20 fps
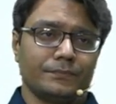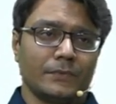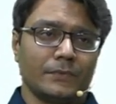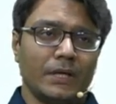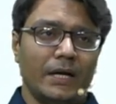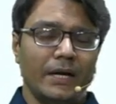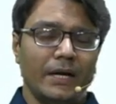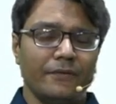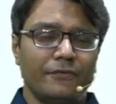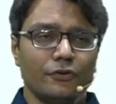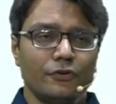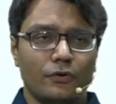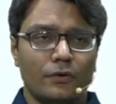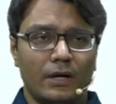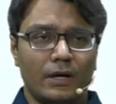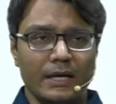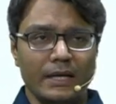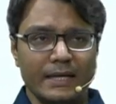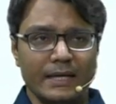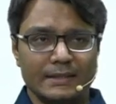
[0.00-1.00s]
And if you
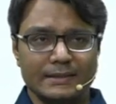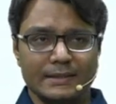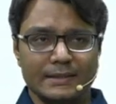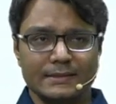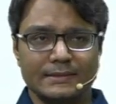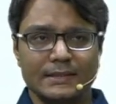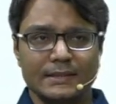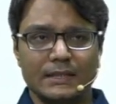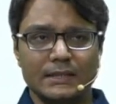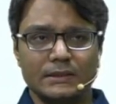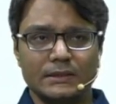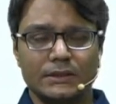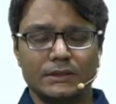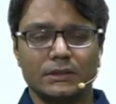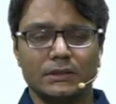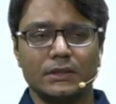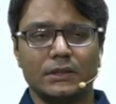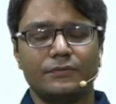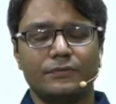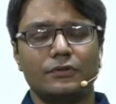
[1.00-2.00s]
clear the result,
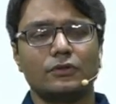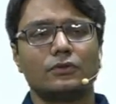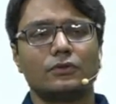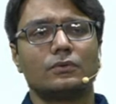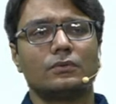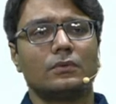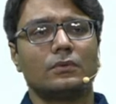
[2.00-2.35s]
if you